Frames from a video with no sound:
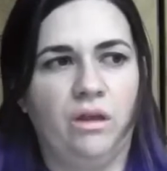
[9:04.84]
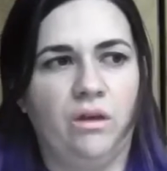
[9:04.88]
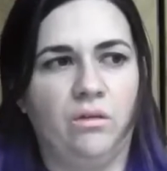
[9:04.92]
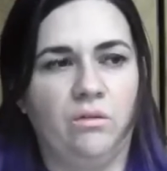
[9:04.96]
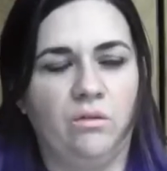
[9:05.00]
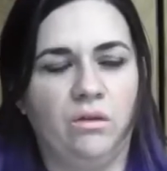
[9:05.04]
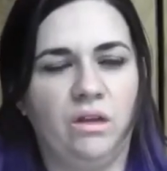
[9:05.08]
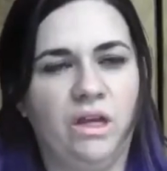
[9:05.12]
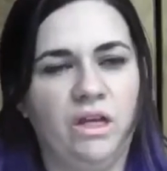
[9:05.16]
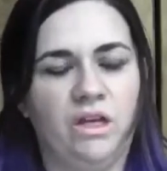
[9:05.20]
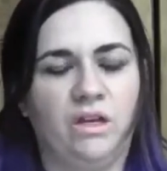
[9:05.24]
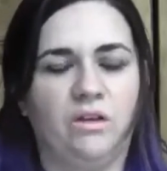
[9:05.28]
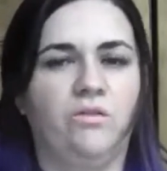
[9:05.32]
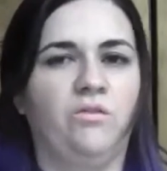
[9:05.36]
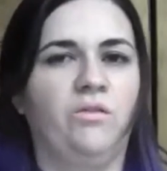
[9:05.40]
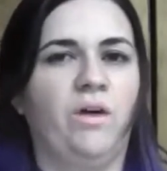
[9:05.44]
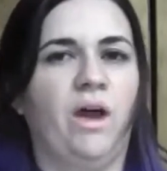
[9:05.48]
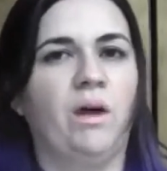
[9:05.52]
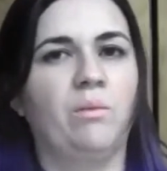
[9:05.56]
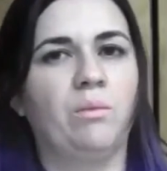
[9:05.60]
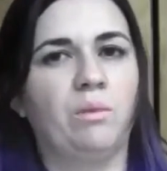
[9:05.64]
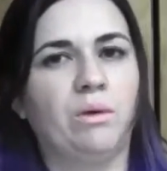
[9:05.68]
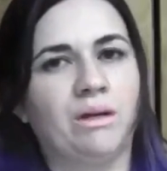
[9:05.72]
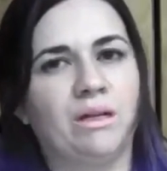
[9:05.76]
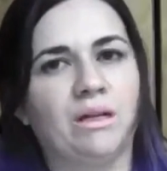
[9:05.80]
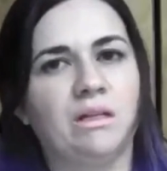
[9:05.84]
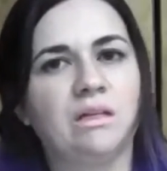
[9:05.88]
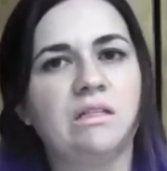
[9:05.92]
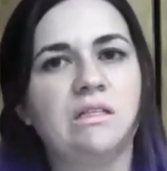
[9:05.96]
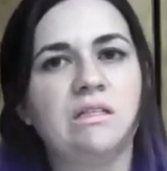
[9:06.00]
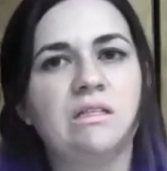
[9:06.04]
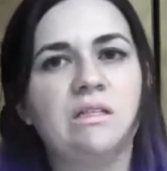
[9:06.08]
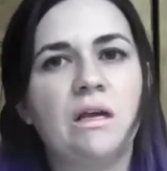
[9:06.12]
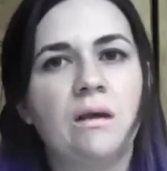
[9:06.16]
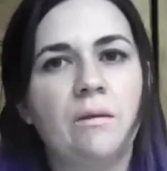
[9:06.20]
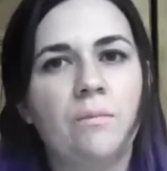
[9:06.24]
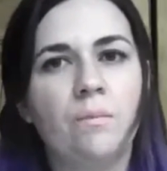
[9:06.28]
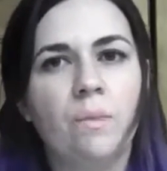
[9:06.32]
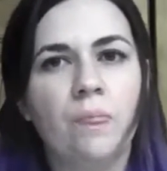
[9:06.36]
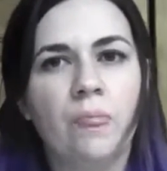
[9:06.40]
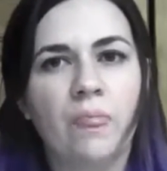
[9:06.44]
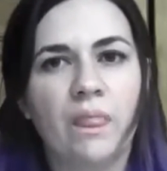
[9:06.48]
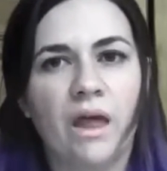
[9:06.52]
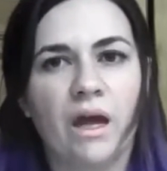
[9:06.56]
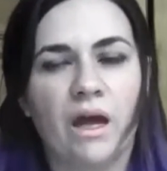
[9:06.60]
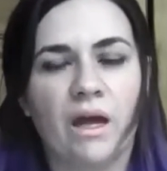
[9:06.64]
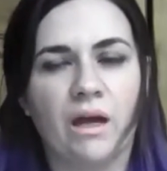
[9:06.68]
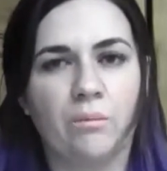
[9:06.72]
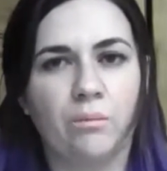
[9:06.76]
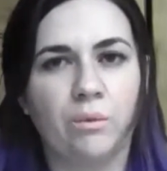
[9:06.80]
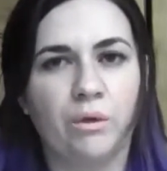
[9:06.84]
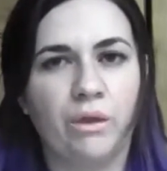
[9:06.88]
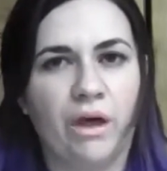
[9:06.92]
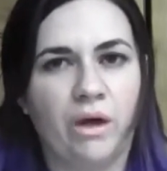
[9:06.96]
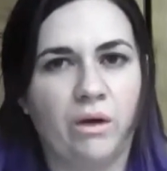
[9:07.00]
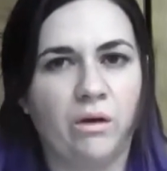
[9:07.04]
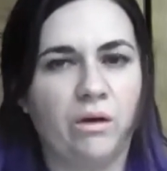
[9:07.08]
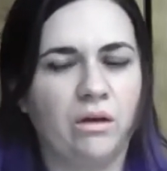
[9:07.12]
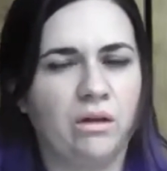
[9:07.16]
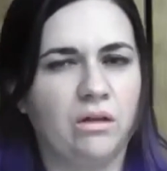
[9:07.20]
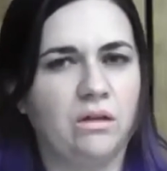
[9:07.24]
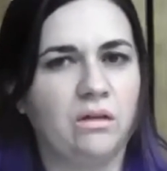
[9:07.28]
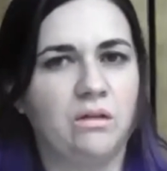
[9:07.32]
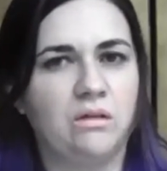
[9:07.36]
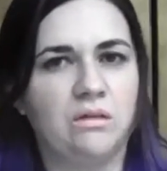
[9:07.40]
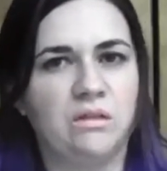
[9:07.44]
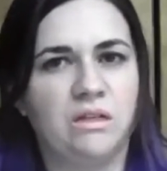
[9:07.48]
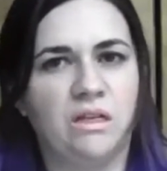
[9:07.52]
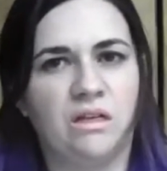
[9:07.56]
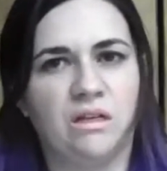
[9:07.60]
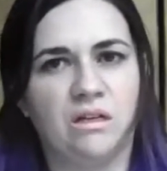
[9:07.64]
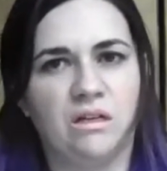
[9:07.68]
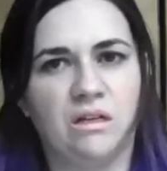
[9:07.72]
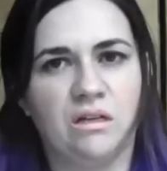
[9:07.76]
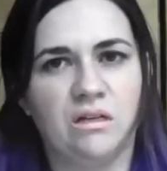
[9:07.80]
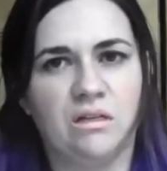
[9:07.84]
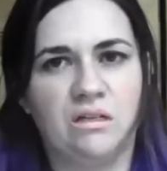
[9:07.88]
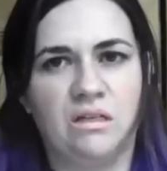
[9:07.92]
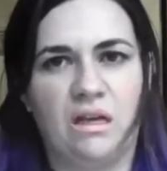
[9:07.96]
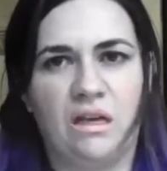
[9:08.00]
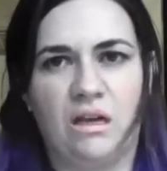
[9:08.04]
you know, lighter fabrics without all those layers,